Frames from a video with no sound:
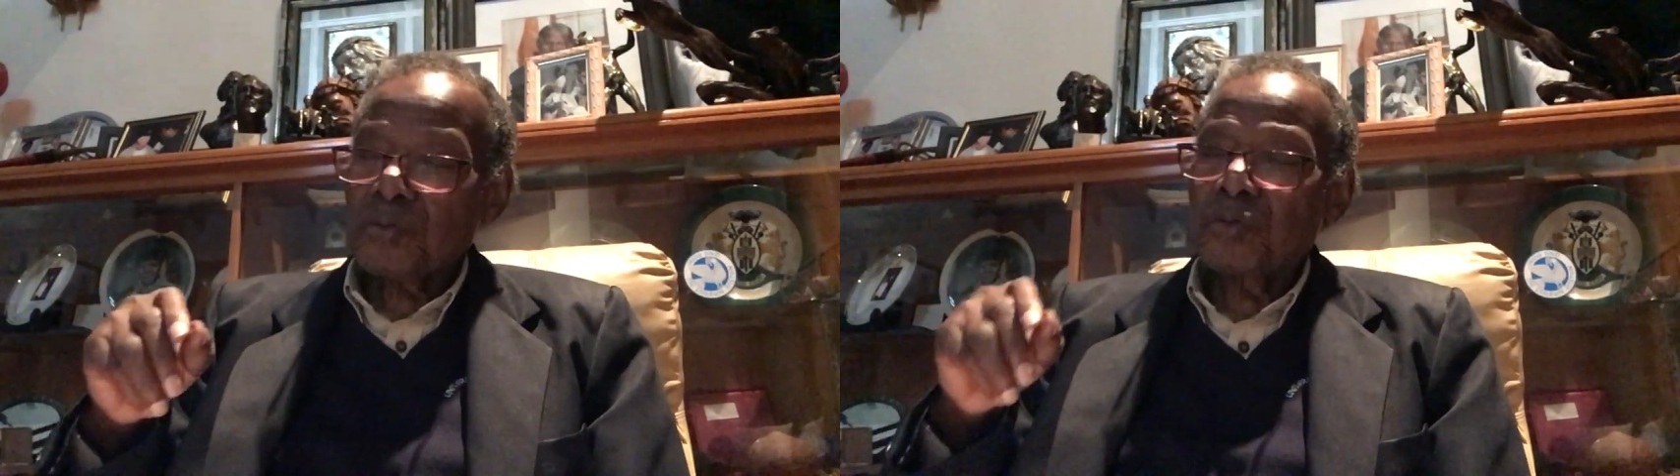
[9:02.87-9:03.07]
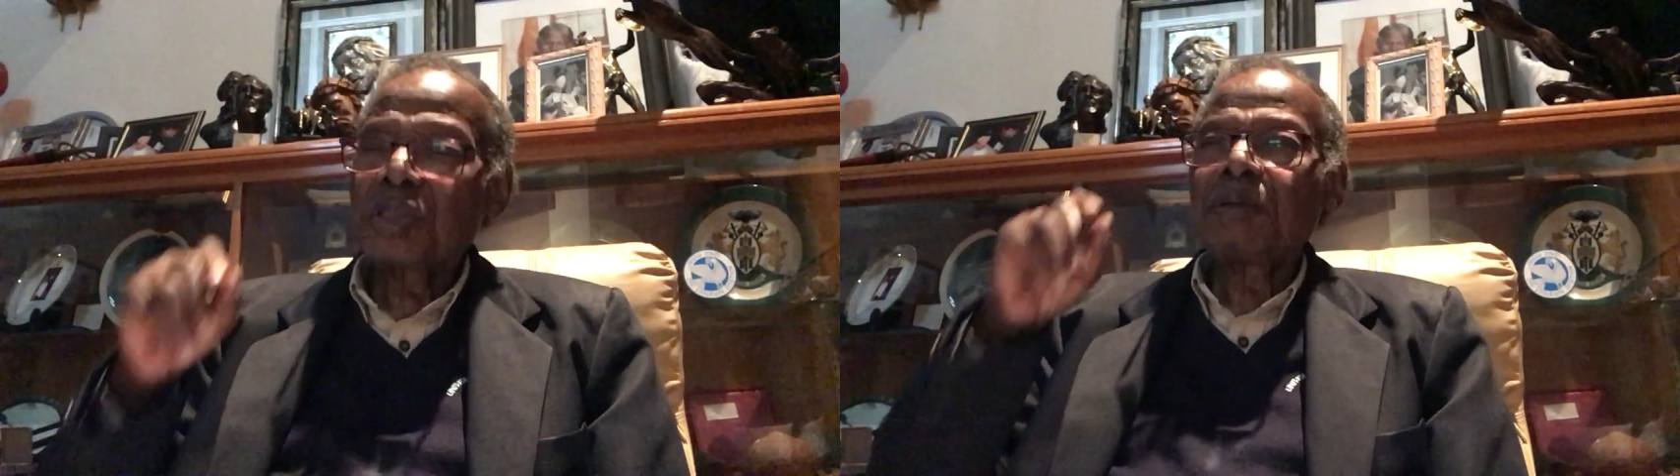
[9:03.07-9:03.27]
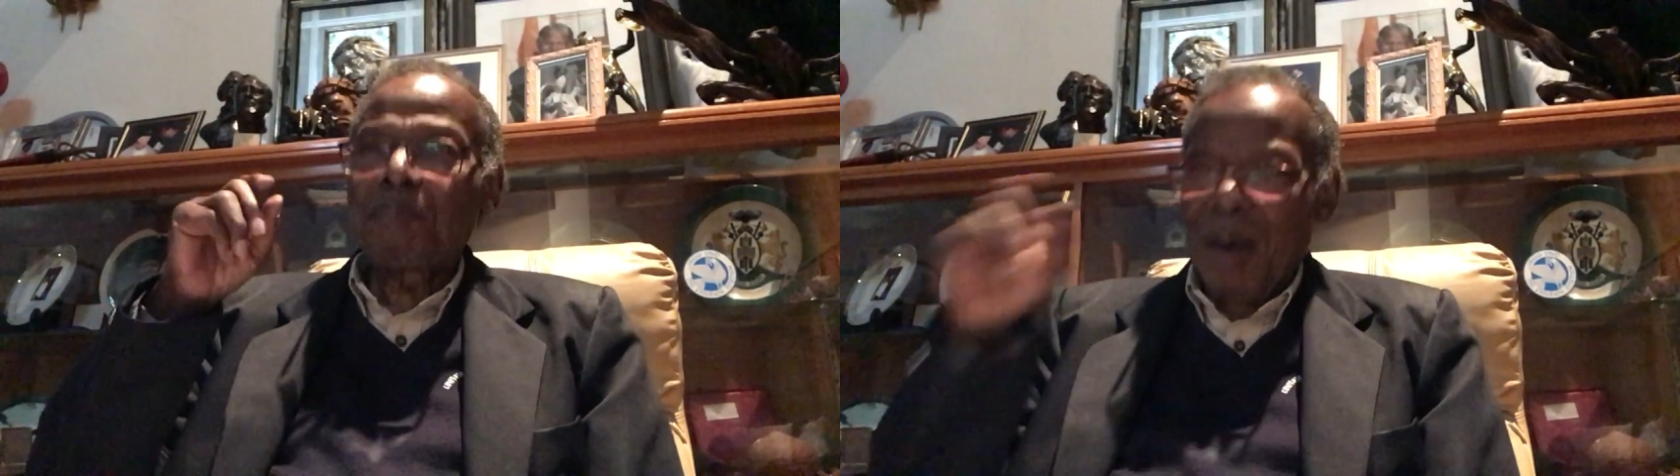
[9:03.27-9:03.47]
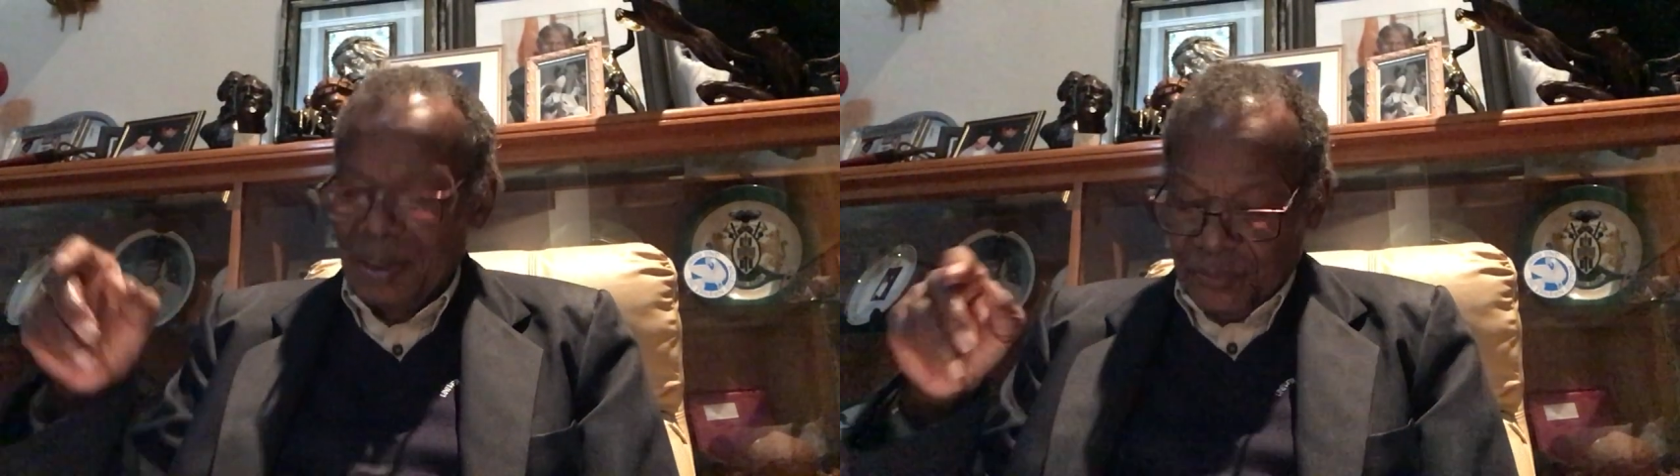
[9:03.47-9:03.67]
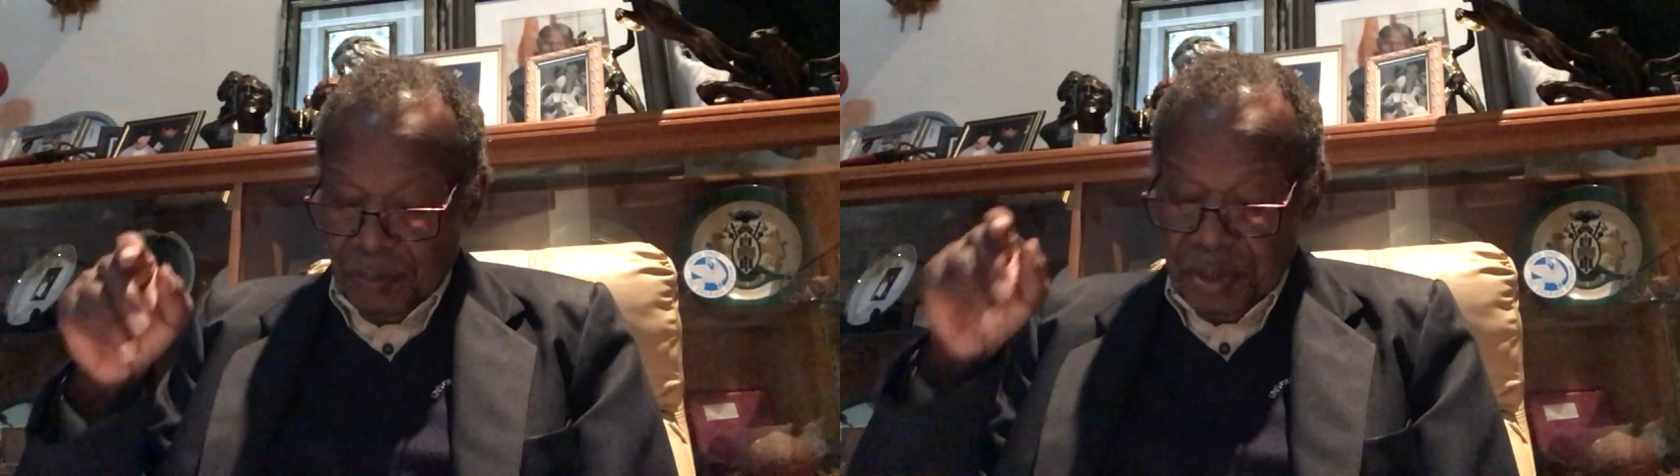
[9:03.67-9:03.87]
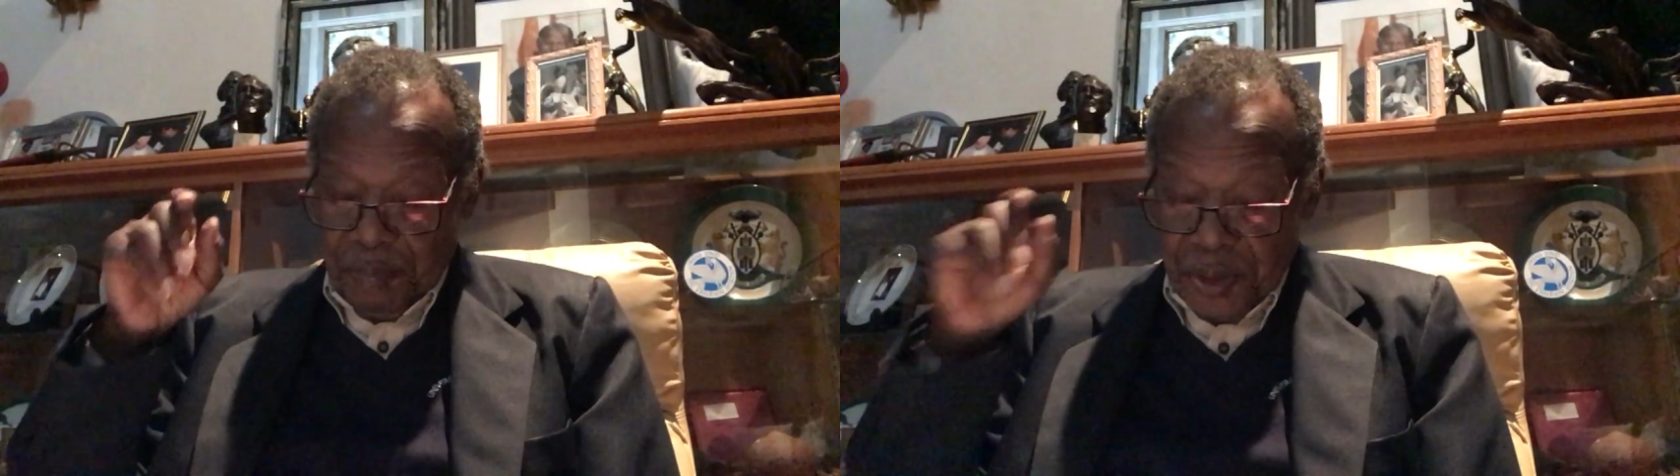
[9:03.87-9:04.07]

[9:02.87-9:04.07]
to depart from the